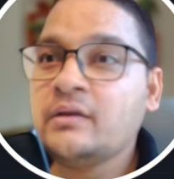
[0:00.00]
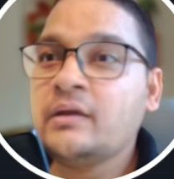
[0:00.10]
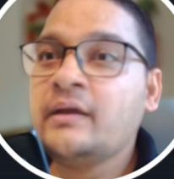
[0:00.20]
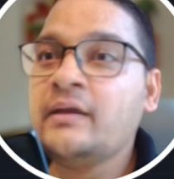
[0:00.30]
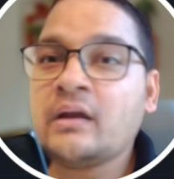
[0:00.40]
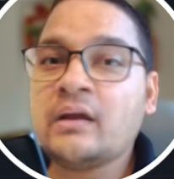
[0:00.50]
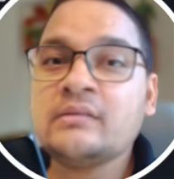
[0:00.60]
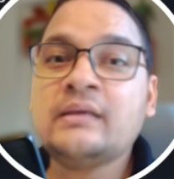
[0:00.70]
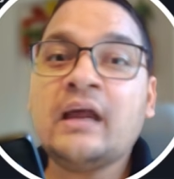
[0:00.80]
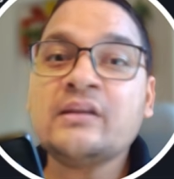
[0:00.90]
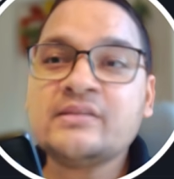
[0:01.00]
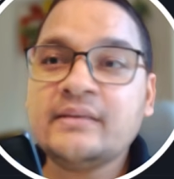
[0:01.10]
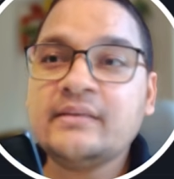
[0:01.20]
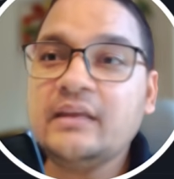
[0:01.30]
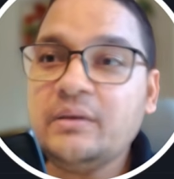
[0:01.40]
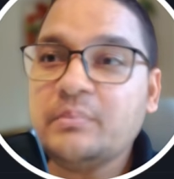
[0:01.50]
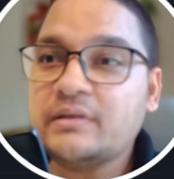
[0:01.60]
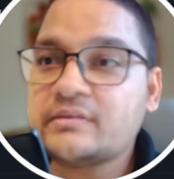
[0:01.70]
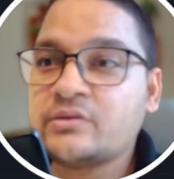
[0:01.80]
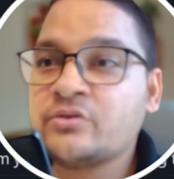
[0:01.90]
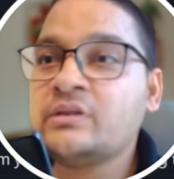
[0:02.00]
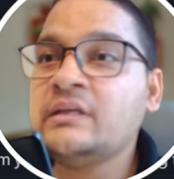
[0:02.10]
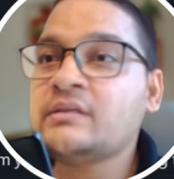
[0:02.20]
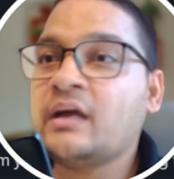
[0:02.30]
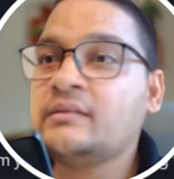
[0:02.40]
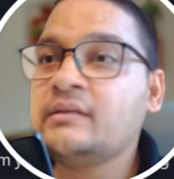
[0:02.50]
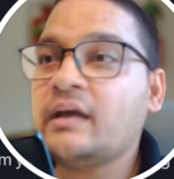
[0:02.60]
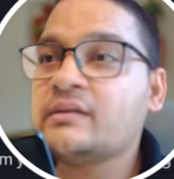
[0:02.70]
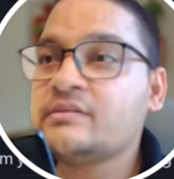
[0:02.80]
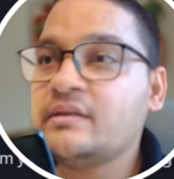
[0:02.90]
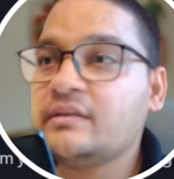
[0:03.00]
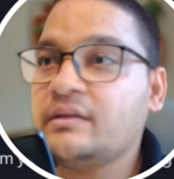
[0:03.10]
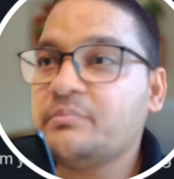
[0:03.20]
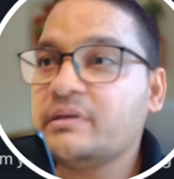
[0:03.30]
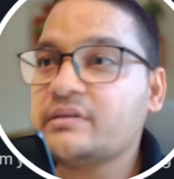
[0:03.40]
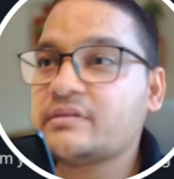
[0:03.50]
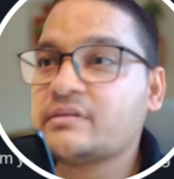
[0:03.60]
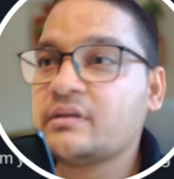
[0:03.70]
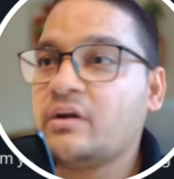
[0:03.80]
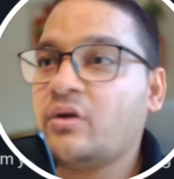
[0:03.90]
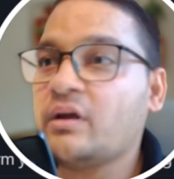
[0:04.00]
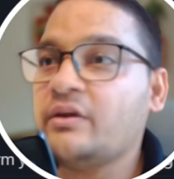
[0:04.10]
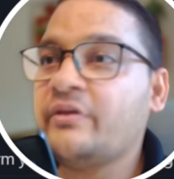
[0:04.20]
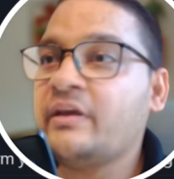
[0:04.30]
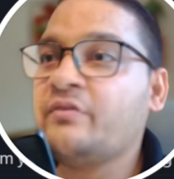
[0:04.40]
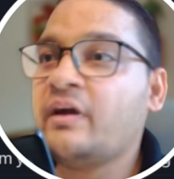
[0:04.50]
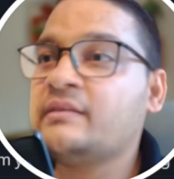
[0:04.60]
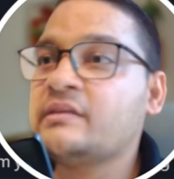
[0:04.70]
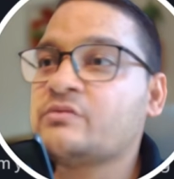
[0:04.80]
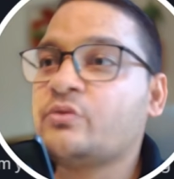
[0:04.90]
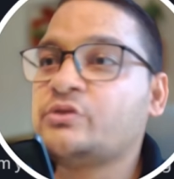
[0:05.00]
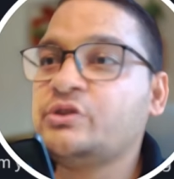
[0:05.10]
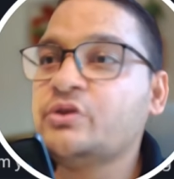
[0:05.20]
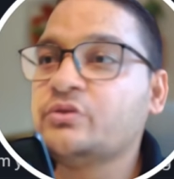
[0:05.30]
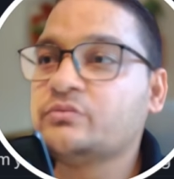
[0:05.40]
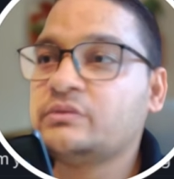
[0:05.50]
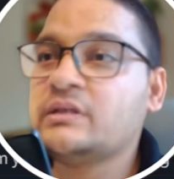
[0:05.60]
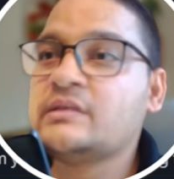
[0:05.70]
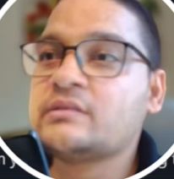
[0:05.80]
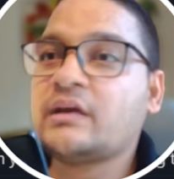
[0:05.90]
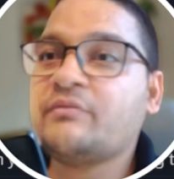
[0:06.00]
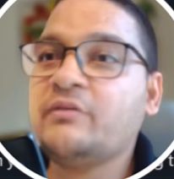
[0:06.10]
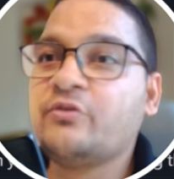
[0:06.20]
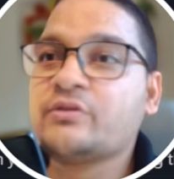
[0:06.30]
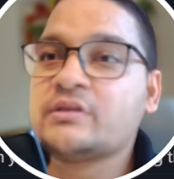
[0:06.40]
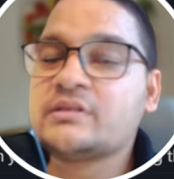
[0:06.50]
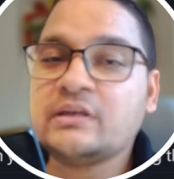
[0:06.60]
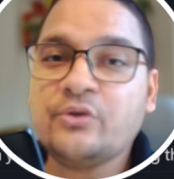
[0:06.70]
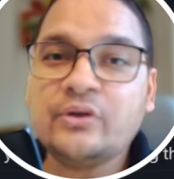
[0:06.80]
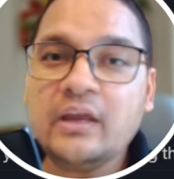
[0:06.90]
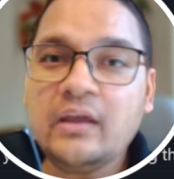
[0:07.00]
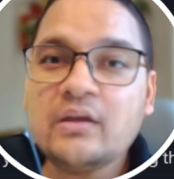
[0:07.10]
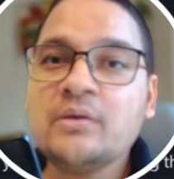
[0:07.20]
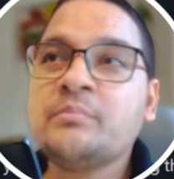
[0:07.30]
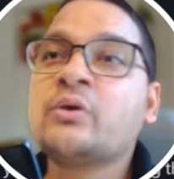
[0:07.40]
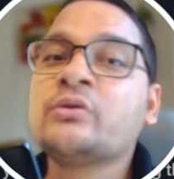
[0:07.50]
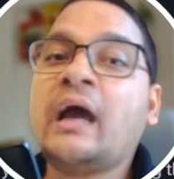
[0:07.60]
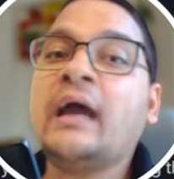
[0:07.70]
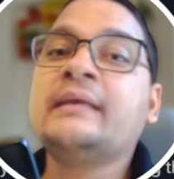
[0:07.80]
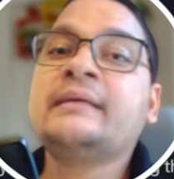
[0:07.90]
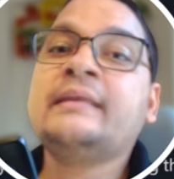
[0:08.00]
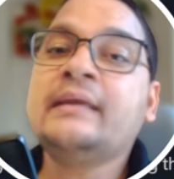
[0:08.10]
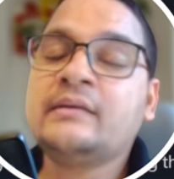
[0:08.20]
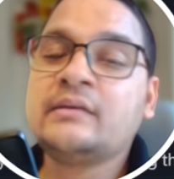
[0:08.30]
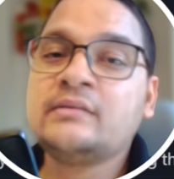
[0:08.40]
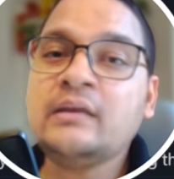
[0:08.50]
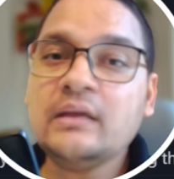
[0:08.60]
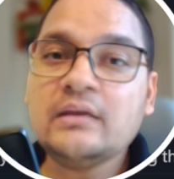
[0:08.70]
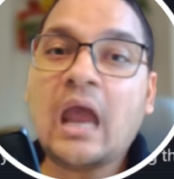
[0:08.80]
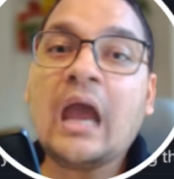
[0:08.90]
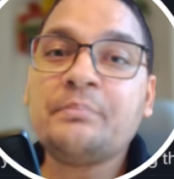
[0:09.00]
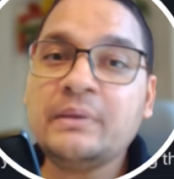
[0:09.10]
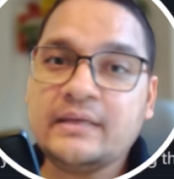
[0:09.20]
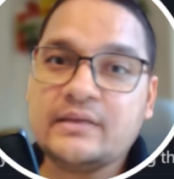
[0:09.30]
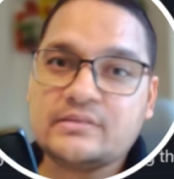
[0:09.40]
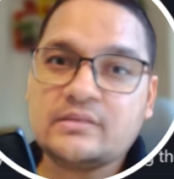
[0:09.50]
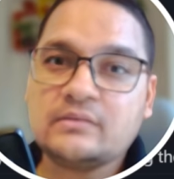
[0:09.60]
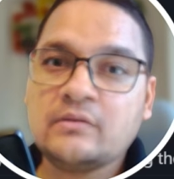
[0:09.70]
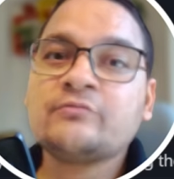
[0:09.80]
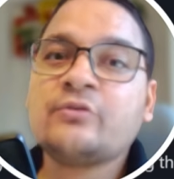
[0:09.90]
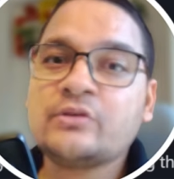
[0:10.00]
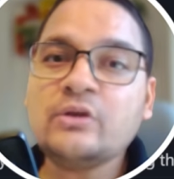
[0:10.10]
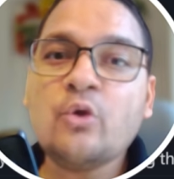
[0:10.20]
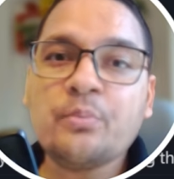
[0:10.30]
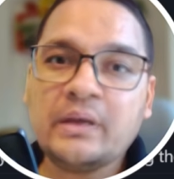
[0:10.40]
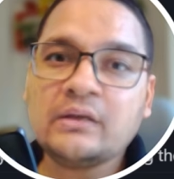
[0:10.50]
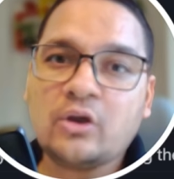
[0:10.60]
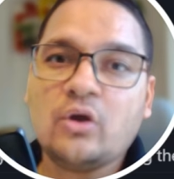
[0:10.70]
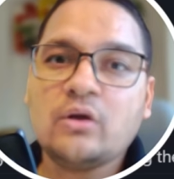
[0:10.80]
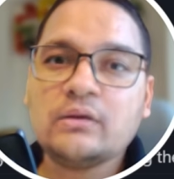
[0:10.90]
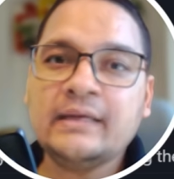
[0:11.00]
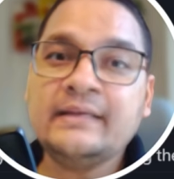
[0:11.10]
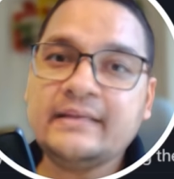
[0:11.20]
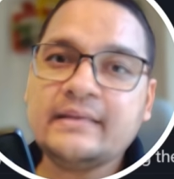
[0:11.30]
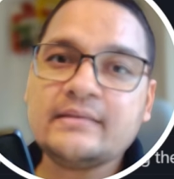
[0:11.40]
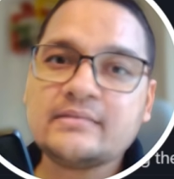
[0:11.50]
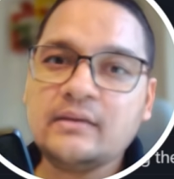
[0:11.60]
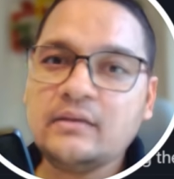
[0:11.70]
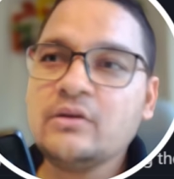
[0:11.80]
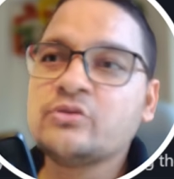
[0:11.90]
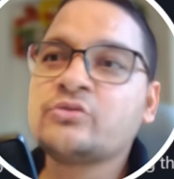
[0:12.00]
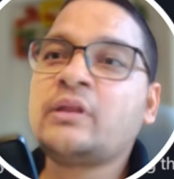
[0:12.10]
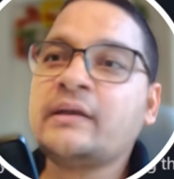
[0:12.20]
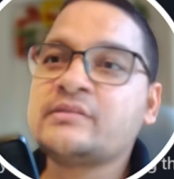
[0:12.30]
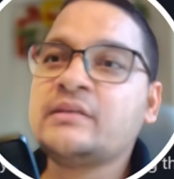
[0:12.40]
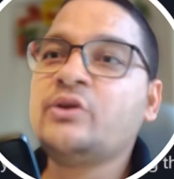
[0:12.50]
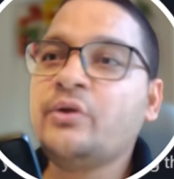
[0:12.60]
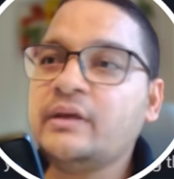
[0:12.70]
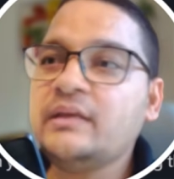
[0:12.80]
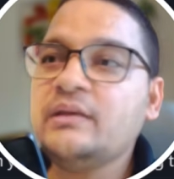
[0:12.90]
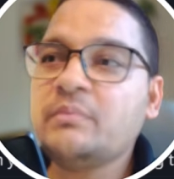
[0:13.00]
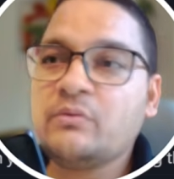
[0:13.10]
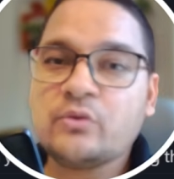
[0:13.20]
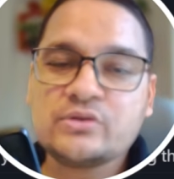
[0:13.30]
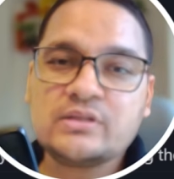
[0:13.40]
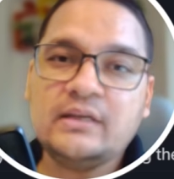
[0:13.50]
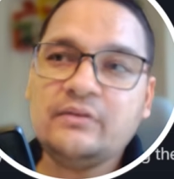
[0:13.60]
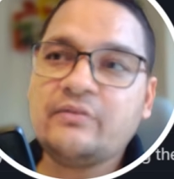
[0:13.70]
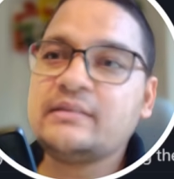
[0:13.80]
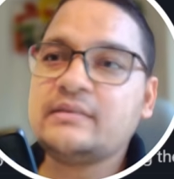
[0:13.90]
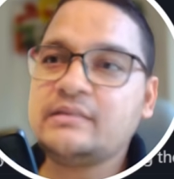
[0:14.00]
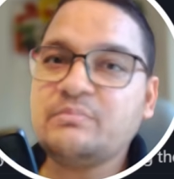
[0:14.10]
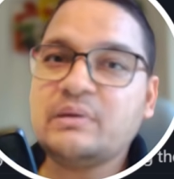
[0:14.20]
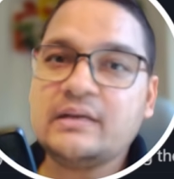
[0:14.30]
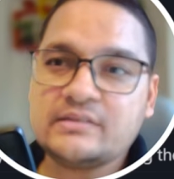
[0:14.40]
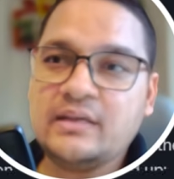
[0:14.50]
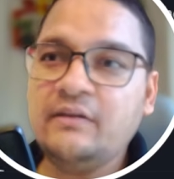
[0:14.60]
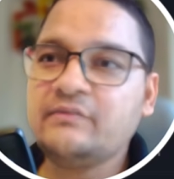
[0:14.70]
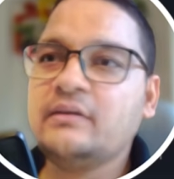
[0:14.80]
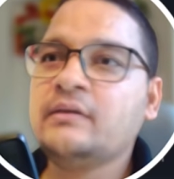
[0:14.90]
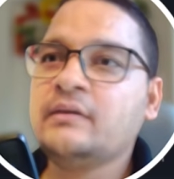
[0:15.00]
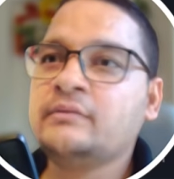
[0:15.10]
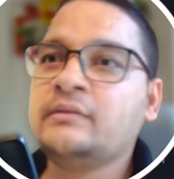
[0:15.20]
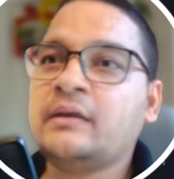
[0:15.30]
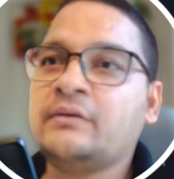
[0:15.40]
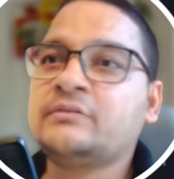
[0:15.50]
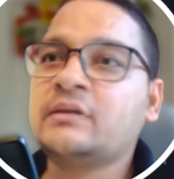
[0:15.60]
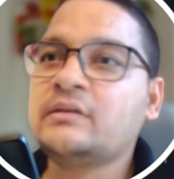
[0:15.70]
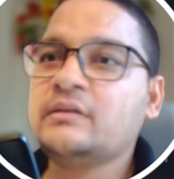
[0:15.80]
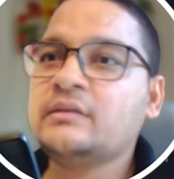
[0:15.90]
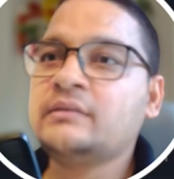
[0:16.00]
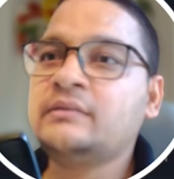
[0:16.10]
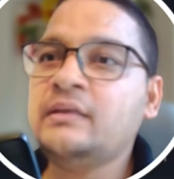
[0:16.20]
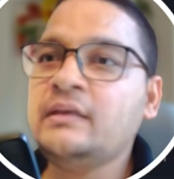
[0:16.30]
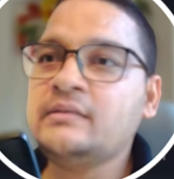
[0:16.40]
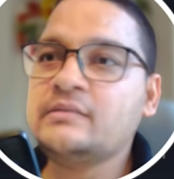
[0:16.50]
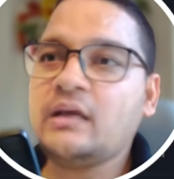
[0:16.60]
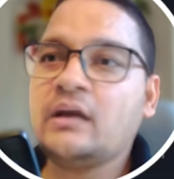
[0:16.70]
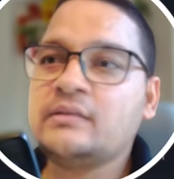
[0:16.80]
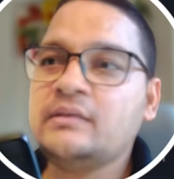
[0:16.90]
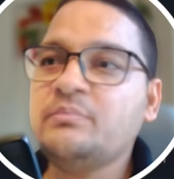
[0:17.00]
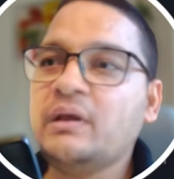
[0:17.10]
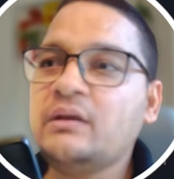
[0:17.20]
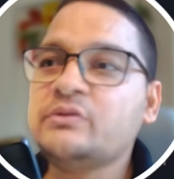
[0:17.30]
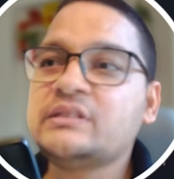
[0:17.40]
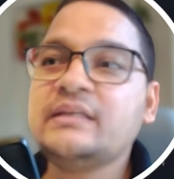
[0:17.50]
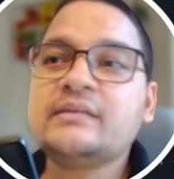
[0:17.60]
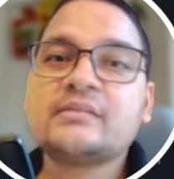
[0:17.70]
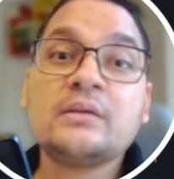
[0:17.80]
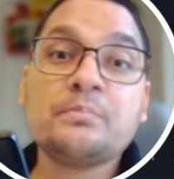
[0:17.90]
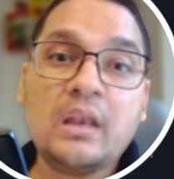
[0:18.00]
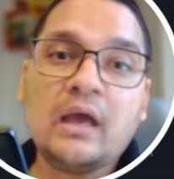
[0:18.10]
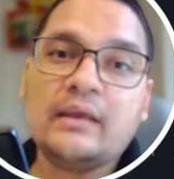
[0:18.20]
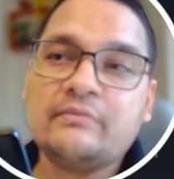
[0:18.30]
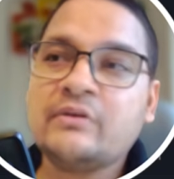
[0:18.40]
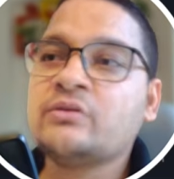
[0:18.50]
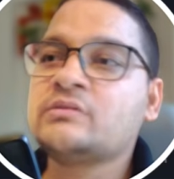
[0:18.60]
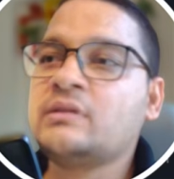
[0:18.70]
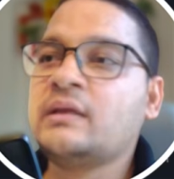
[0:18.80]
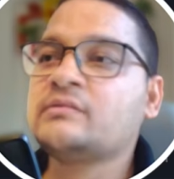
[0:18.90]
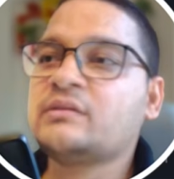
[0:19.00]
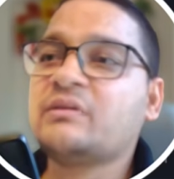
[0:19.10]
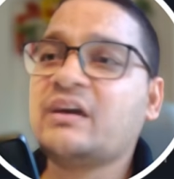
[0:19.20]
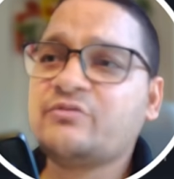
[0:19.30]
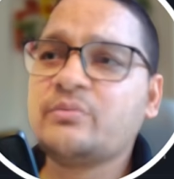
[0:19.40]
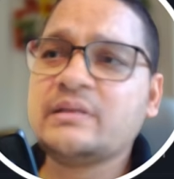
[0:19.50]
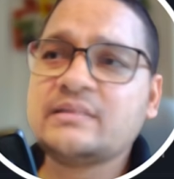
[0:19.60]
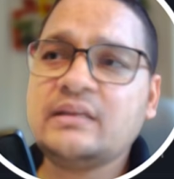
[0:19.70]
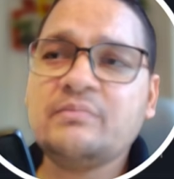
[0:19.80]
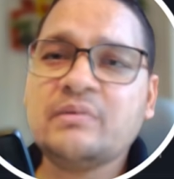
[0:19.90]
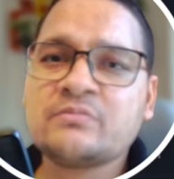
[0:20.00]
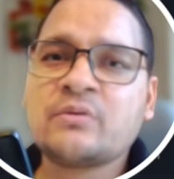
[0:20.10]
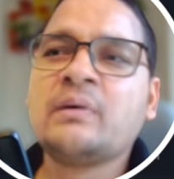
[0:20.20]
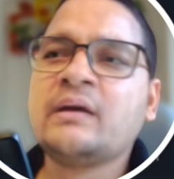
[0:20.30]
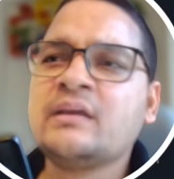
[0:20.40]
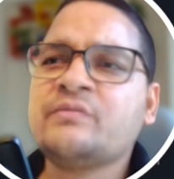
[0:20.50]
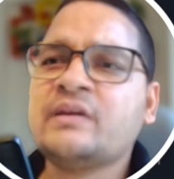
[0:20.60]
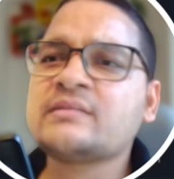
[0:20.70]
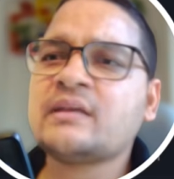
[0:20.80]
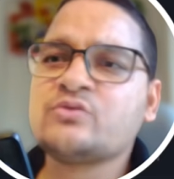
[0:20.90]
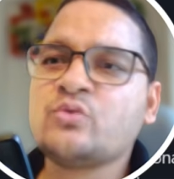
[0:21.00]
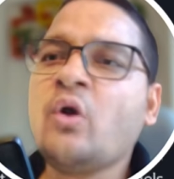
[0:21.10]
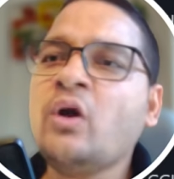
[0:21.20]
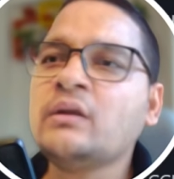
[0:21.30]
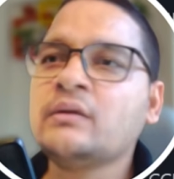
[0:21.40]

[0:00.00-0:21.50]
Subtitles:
Here are the urgent emails. So these are the urgent emails. All right, verify this was you. This is coming for the security because I created the application for the OpenClaw integration. So that security email was sent by the Gmail itself. Thereafter, these are the email which needs a reply because there are some confirmation emails from Hugging Face and so on.